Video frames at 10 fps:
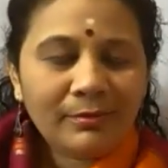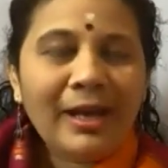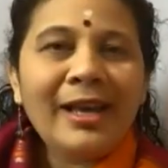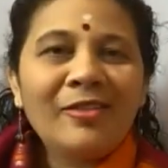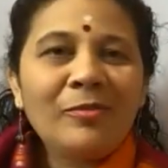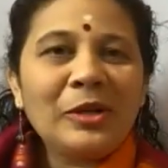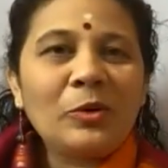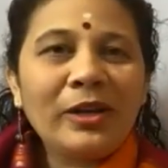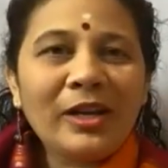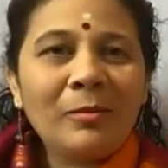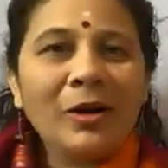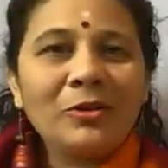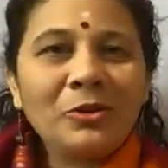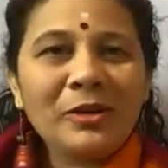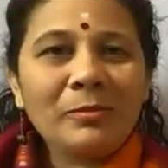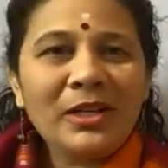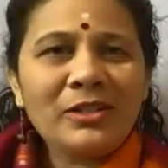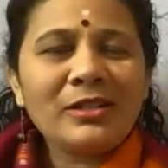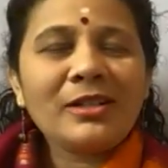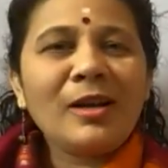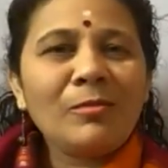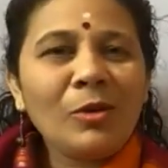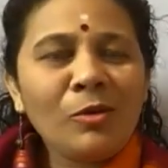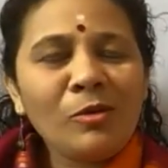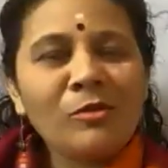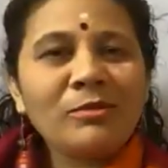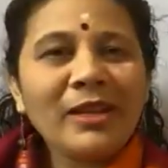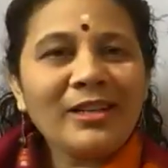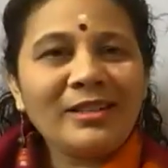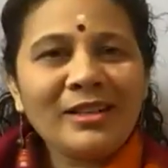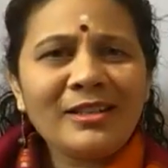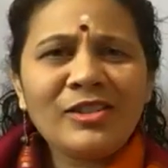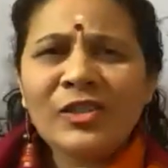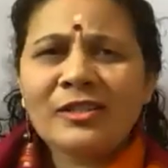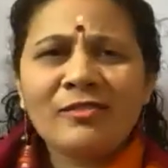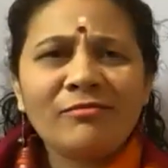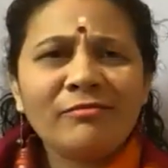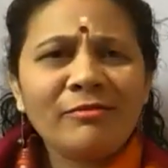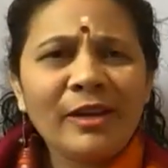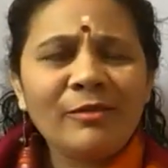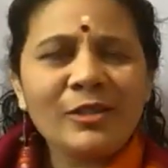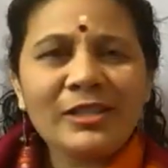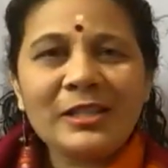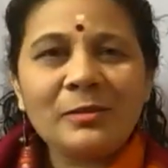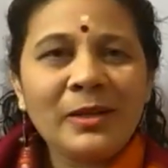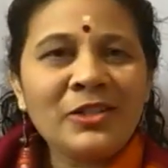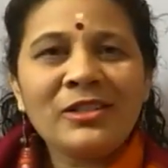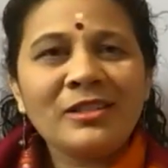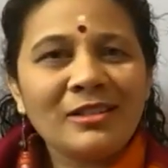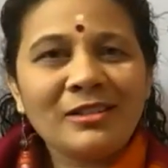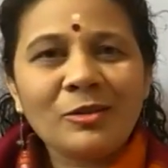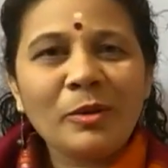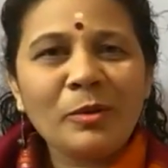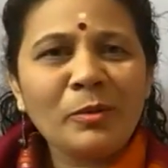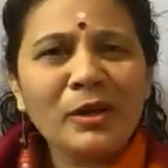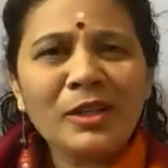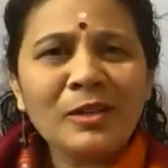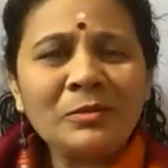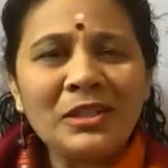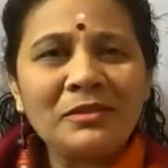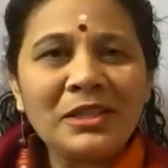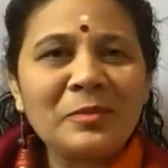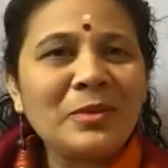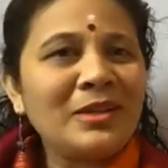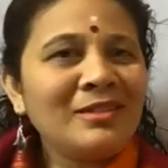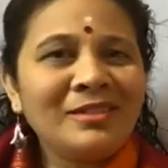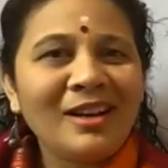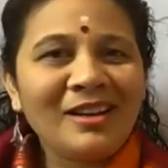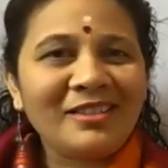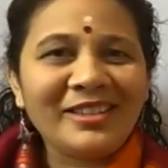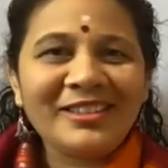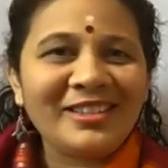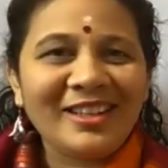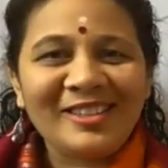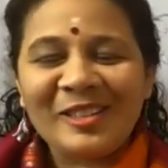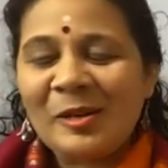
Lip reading: I have been going about doing bhajan, come home, get ready, just 5 or 6 bhajans, Subramanyam, Sarvadharma, Arati, done.